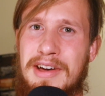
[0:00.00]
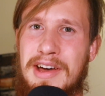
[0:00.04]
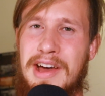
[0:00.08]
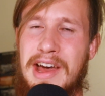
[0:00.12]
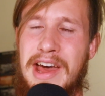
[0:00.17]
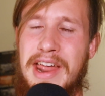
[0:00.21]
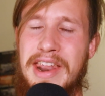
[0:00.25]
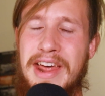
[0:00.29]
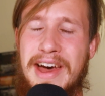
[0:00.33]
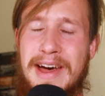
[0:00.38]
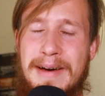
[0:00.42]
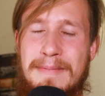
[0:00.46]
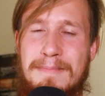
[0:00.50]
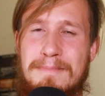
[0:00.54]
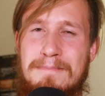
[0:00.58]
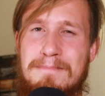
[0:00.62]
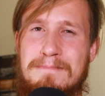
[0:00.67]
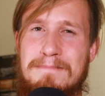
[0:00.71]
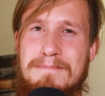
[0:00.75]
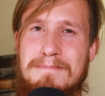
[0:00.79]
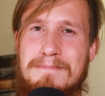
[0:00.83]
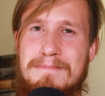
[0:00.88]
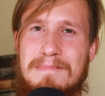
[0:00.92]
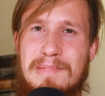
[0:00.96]
And
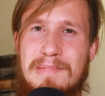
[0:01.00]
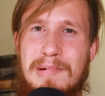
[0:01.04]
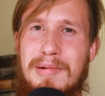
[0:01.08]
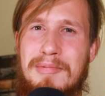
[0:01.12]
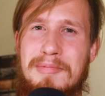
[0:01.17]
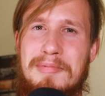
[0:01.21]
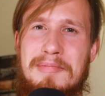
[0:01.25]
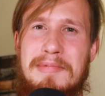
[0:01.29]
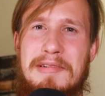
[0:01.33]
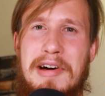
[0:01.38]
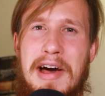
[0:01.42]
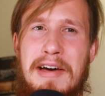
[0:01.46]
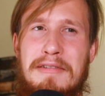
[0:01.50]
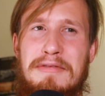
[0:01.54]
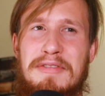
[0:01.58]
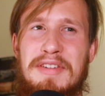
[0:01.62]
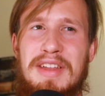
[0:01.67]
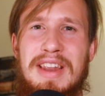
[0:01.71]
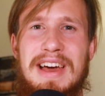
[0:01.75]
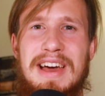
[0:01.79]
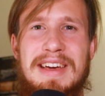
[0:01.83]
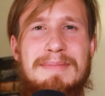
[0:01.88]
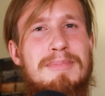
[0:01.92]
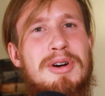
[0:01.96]
I feel
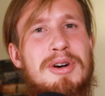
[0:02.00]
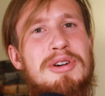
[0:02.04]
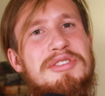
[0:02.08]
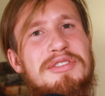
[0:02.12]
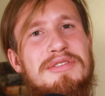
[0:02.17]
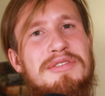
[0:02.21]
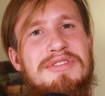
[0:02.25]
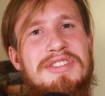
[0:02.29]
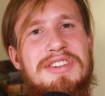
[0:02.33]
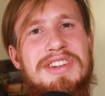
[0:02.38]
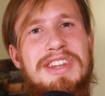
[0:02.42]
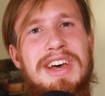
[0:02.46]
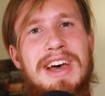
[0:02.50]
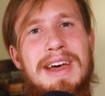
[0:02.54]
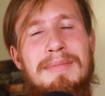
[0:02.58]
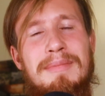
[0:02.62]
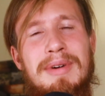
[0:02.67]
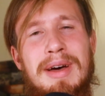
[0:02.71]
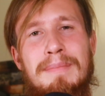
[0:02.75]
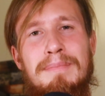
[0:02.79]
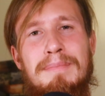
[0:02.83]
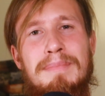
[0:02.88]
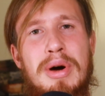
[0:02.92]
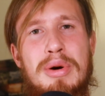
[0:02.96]
like most of the time
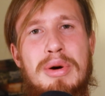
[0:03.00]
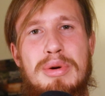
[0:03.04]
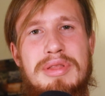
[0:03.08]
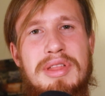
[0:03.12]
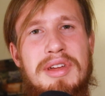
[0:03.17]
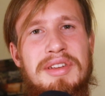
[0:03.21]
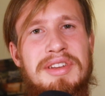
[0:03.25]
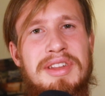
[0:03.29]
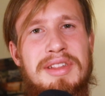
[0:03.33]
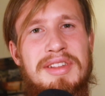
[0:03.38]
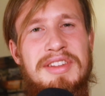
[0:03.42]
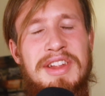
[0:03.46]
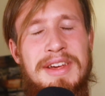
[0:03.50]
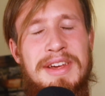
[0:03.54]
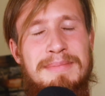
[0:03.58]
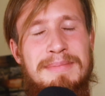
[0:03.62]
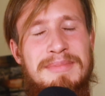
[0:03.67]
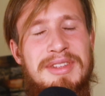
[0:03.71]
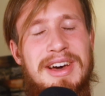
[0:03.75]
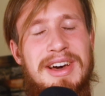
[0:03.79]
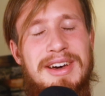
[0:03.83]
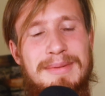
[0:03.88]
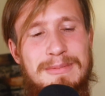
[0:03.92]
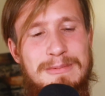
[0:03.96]
I'm both at the same
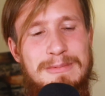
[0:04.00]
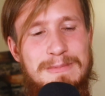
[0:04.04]
time.